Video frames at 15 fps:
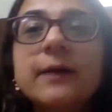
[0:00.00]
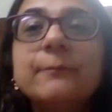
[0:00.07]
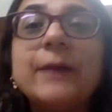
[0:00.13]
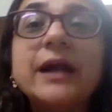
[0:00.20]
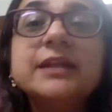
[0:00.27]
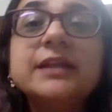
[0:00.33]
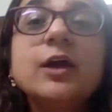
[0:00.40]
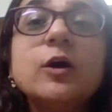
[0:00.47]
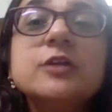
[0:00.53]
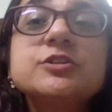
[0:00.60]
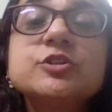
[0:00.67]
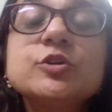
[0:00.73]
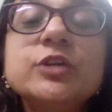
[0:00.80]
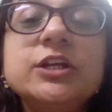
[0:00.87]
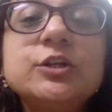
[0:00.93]
but they
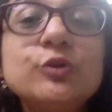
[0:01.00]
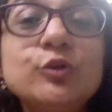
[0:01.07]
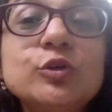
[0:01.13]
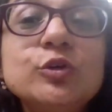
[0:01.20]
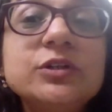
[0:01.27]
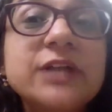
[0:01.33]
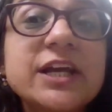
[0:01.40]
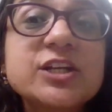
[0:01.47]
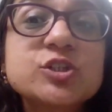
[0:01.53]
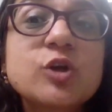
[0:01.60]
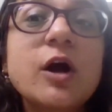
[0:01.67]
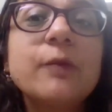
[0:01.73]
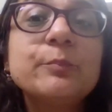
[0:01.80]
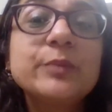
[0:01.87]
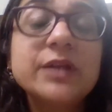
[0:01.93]
also need to do text
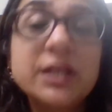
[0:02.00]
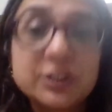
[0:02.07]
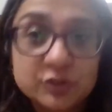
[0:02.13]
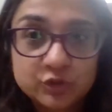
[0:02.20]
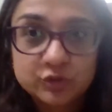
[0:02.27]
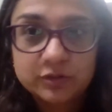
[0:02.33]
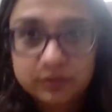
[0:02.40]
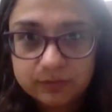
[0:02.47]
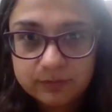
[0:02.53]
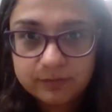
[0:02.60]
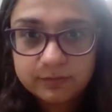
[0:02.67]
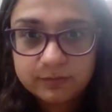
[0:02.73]
comprehension.